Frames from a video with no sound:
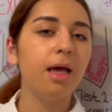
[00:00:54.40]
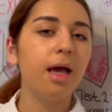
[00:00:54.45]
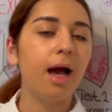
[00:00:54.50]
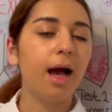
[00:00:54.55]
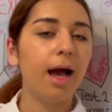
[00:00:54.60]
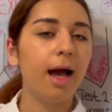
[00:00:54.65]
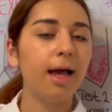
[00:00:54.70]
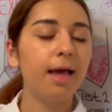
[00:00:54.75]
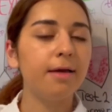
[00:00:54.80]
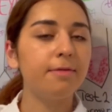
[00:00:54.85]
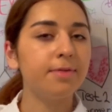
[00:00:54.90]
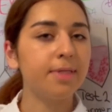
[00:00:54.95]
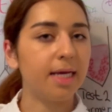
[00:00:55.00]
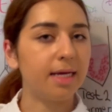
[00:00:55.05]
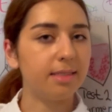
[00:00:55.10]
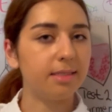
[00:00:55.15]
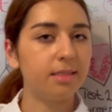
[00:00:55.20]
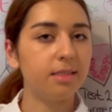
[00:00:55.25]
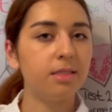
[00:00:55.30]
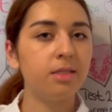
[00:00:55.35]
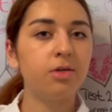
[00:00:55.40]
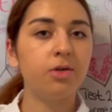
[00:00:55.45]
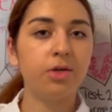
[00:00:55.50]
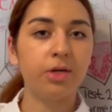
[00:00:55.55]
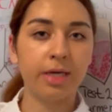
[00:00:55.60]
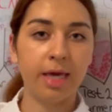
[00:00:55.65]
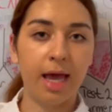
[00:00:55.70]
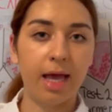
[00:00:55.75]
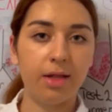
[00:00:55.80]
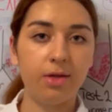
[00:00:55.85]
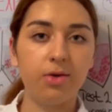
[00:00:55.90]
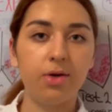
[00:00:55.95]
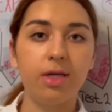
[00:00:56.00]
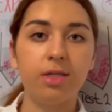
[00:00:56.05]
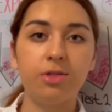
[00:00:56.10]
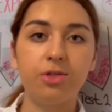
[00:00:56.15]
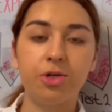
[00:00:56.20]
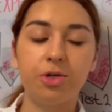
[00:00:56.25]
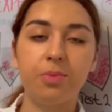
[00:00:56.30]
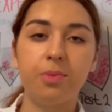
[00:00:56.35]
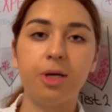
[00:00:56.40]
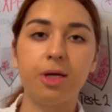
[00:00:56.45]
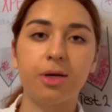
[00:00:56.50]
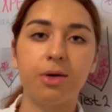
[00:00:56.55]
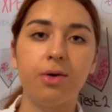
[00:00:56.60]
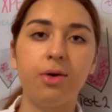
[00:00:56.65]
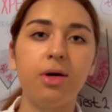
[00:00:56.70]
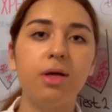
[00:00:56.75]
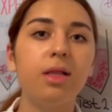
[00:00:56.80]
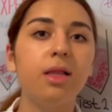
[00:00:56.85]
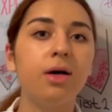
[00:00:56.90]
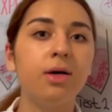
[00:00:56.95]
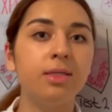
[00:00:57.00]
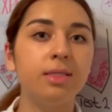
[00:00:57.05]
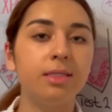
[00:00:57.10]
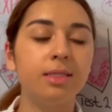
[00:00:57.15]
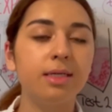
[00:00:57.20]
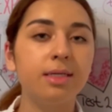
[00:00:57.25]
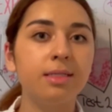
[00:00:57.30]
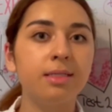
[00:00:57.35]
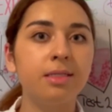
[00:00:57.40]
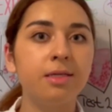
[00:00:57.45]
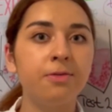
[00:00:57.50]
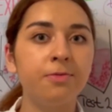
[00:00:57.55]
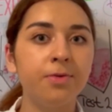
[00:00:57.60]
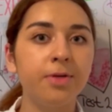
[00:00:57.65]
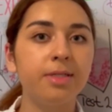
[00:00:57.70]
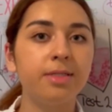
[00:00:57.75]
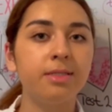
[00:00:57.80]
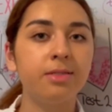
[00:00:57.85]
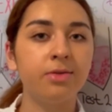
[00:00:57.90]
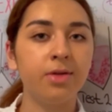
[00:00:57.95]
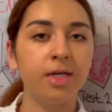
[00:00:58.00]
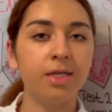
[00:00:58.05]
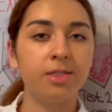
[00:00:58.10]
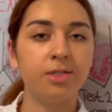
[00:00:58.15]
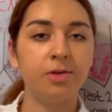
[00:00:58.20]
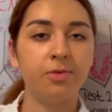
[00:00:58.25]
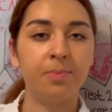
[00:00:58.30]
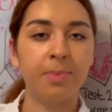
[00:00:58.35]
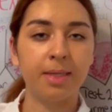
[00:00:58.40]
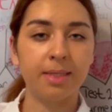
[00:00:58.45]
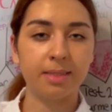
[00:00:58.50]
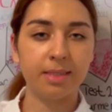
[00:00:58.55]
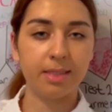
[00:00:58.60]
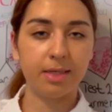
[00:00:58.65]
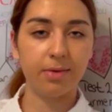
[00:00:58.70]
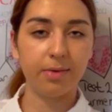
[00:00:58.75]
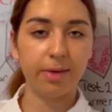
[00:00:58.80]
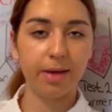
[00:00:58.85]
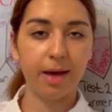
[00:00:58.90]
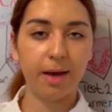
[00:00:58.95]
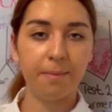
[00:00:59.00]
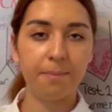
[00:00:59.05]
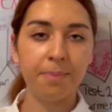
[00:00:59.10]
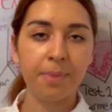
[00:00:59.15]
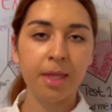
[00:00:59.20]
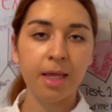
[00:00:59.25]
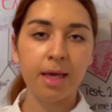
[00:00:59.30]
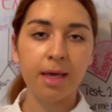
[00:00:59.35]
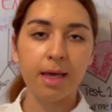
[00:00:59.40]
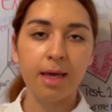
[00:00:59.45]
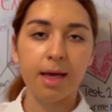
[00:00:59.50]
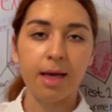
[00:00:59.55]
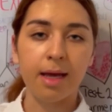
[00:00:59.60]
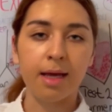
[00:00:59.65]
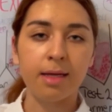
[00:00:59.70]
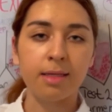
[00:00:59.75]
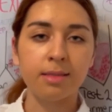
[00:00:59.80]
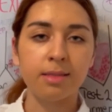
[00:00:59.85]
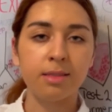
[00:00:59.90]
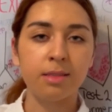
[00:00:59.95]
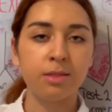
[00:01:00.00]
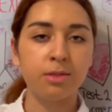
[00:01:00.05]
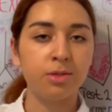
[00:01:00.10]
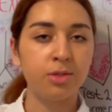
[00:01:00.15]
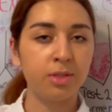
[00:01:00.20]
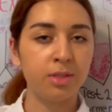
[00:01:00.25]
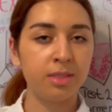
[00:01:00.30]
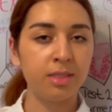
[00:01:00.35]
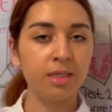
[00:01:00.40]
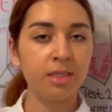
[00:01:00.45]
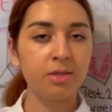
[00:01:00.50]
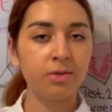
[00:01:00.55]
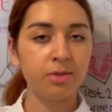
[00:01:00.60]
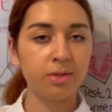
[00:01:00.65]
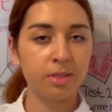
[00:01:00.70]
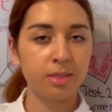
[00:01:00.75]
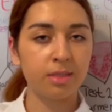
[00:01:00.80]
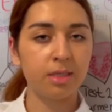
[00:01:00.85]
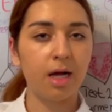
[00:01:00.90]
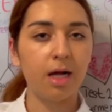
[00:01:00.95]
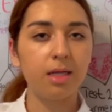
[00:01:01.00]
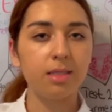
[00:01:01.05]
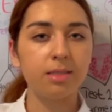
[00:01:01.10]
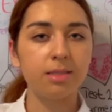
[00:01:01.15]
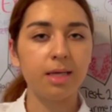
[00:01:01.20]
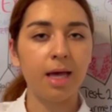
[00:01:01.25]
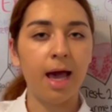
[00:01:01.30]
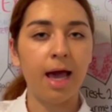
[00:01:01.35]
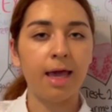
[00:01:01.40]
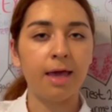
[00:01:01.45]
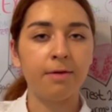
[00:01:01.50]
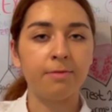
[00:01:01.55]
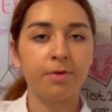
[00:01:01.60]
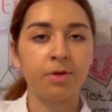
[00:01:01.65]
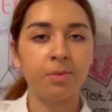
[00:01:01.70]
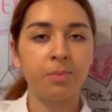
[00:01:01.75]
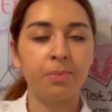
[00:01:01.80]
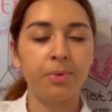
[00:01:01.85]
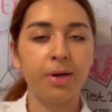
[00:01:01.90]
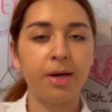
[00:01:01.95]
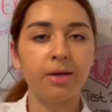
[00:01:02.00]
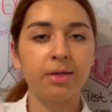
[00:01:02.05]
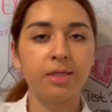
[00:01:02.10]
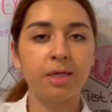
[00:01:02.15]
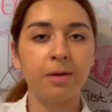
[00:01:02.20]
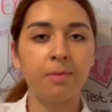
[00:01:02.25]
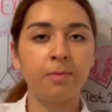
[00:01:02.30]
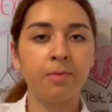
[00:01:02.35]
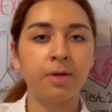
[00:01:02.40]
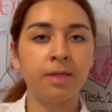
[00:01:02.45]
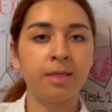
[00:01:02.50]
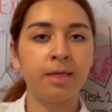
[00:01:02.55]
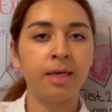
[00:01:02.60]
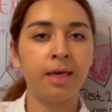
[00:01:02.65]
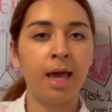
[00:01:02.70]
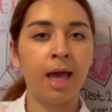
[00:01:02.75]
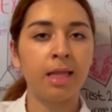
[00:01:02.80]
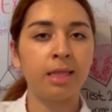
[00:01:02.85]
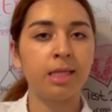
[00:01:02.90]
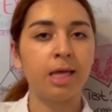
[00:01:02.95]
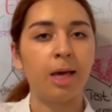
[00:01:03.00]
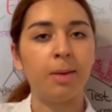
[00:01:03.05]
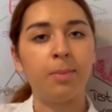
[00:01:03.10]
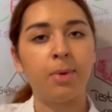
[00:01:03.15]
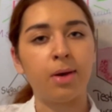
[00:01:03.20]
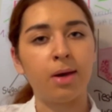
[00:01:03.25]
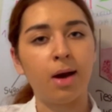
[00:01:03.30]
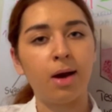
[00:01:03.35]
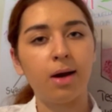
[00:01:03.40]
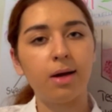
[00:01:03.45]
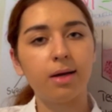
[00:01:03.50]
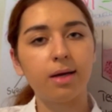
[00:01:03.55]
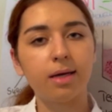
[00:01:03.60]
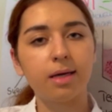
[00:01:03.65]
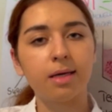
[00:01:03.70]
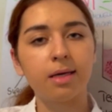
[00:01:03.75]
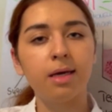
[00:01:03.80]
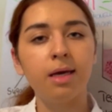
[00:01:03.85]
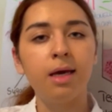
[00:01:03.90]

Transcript: I have tested oregano and turmeric oil on 6 different strains of bacteria. And to see the results, I have compared them with the antibiotic